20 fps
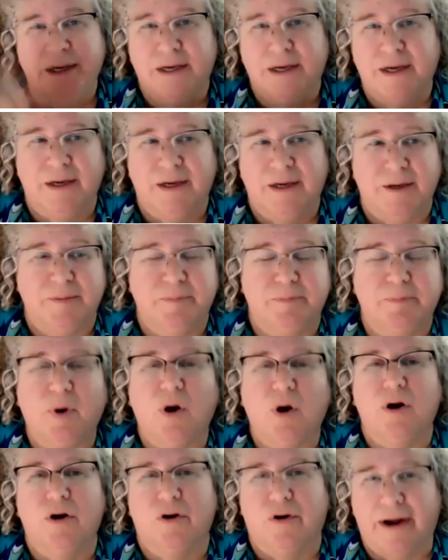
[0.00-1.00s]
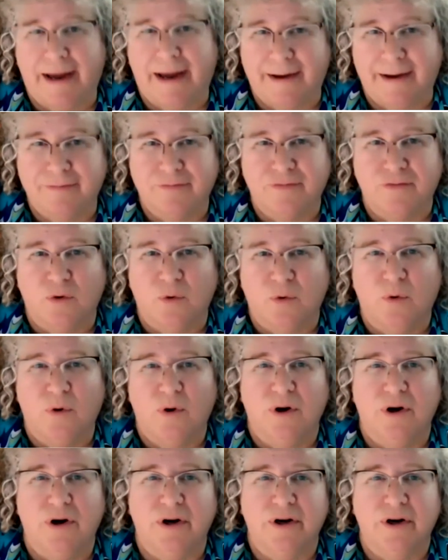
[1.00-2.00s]
a bar graph,
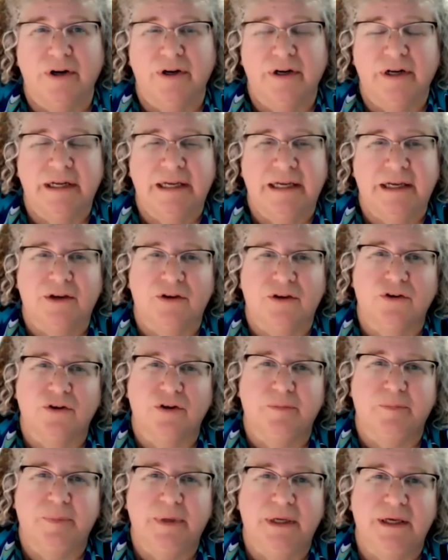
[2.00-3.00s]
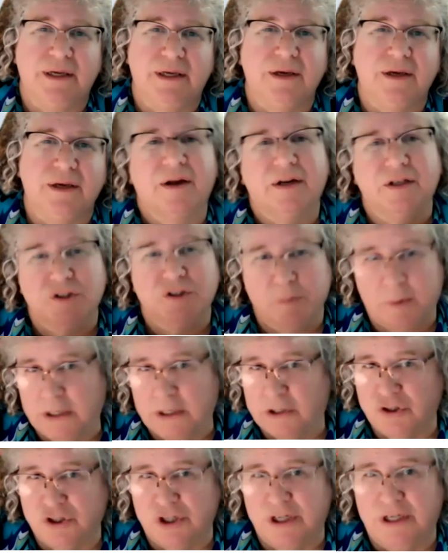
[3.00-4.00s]
or it could be on a
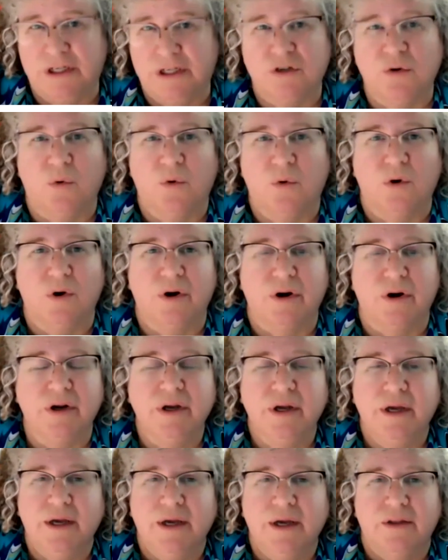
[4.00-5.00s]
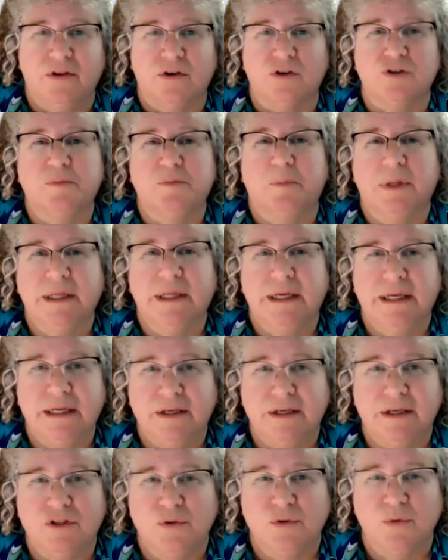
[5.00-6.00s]
spreadsheet, or there's
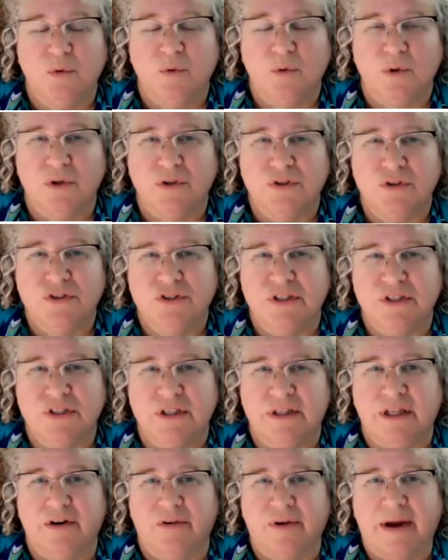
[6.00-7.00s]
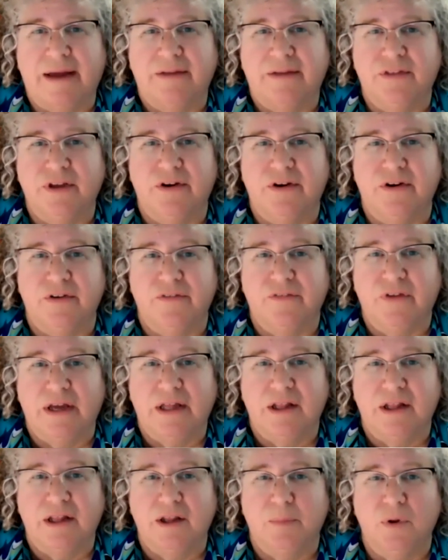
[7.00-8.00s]
plenty of tools that are out there and
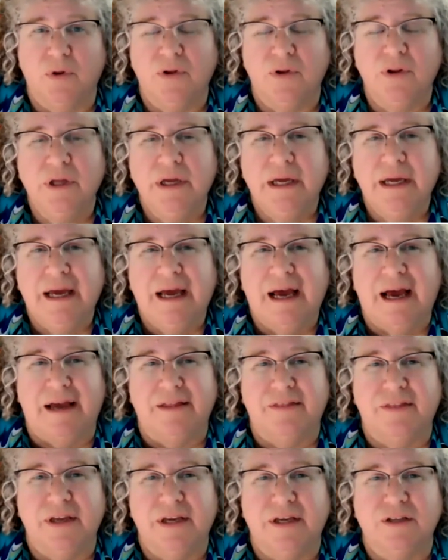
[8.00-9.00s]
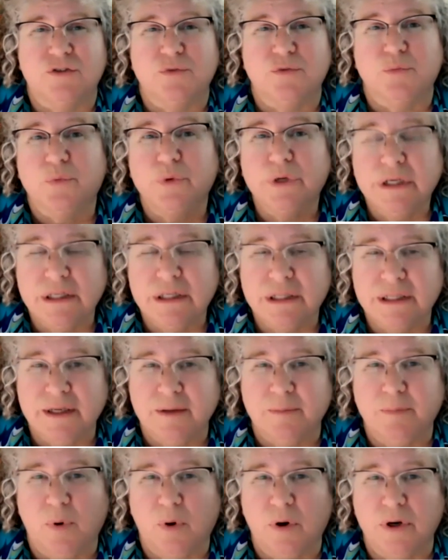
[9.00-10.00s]
available. I think it's really
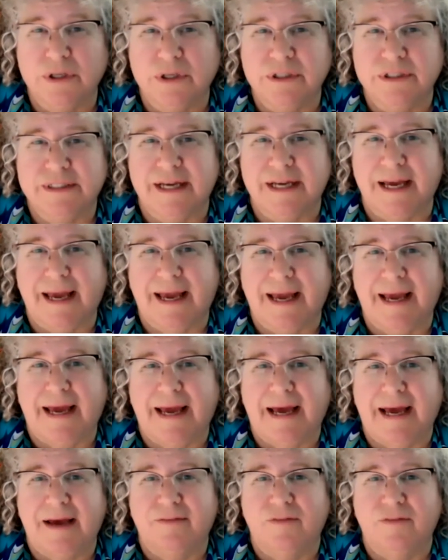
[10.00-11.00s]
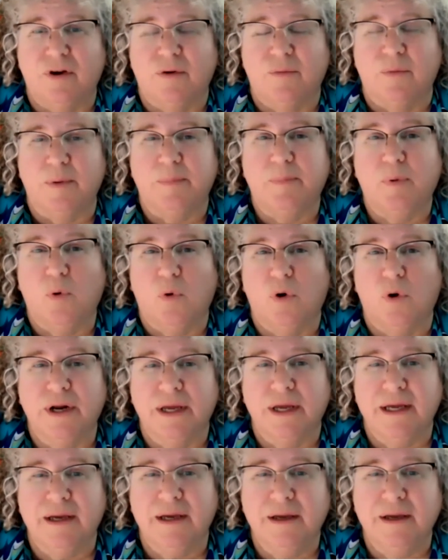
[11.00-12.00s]
important to have a
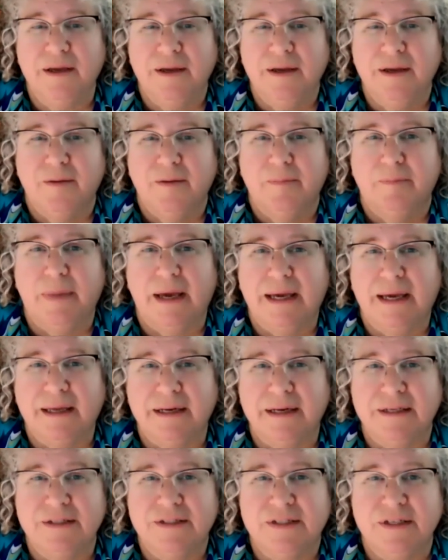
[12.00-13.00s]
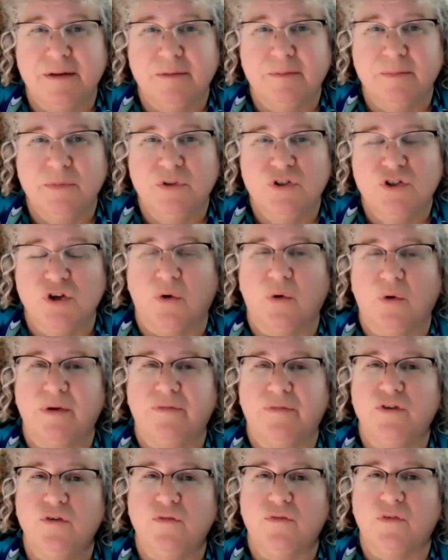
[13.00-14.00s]
reporting mechanism. So
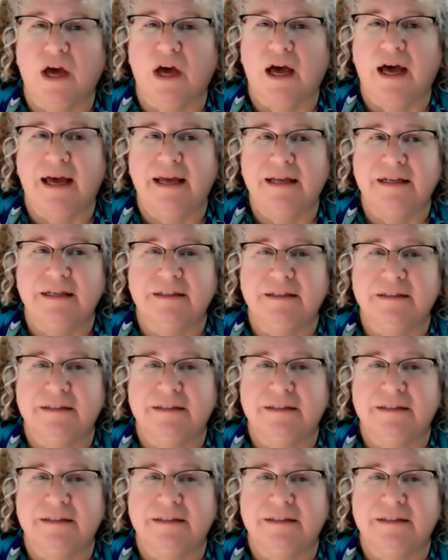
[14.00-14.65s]
if you've got